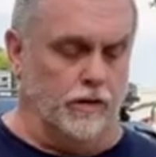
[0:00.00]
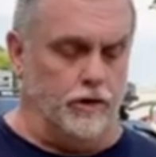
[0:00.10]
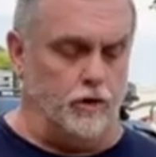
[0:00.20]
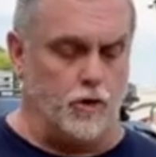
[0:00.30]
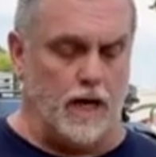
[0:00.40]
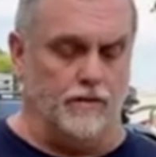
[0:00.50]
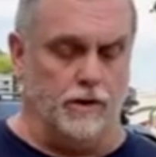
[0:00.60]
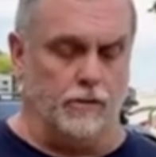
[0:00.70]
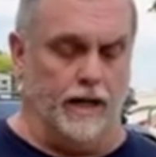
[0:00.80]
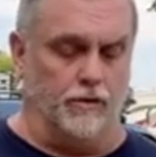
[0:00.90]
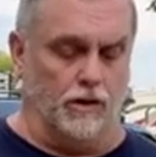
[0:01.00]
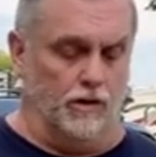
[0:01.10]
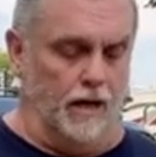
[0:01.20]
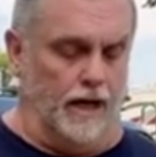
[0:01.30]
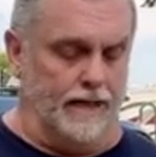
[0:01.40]
if you travel around a
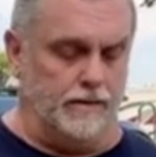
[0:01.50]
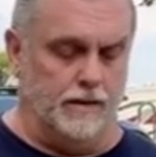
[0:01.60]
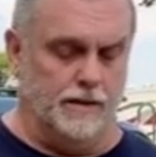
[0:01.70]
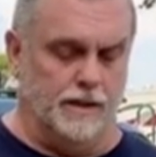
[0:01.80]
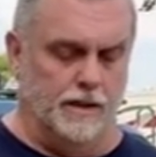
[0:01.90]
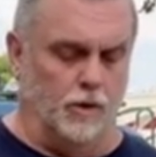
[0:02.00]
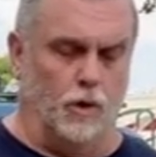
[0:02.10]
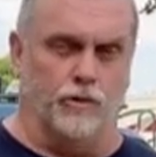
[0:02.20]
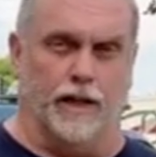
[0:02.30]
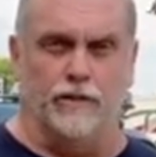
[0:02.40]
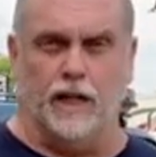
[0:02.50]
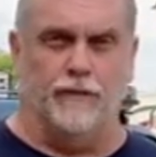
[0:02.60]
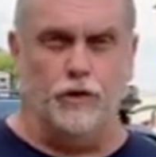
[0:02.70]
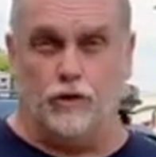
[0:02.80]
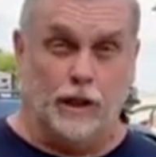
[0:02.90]
lot, or as they say,
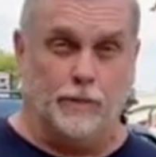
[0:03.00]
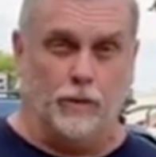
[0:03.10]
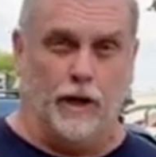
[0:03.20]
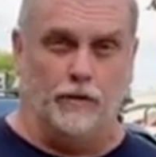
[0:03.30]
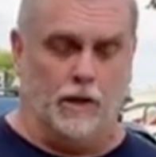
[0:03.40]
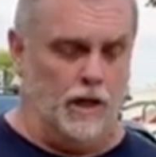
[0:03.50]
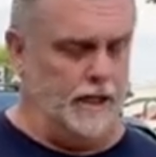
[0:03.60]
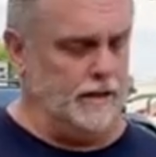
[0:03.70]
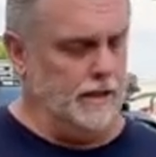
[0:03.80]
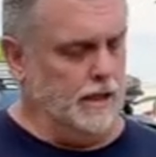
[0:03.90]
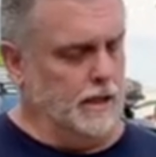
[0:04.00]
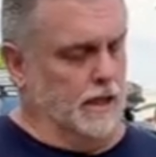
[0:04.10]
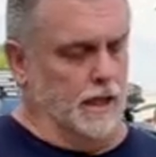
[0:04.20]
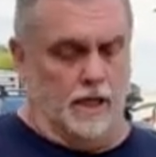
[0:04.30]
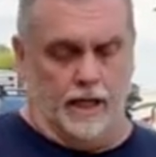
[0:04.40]
if you sleep around a lot
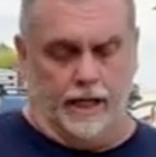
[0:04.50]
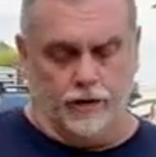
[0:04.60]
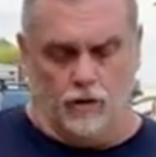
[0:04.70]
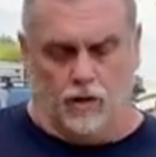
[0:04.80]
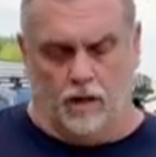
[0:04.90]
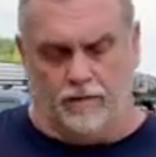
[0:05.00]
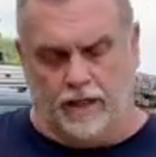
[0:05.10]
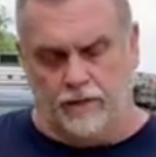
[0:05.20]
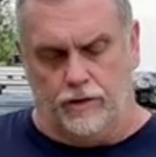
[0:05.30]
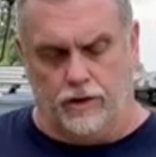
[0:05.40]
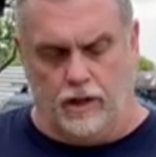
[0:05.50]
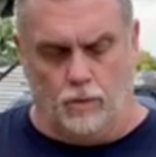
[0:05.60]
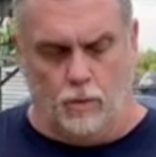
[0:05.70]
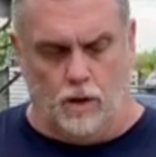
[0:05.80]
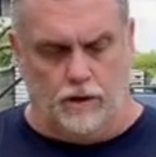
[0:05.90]
in your RV, you're going to
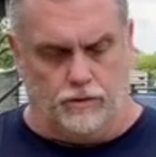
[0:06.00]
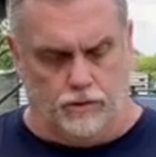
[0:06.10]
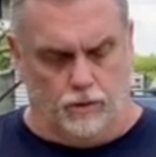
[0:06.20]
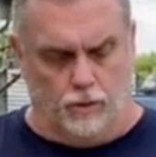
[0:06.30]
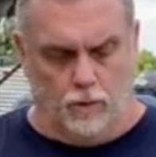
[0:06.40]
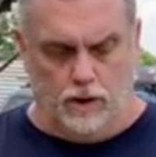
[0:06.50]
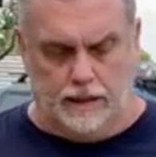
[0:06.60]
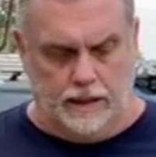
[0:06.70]
want to,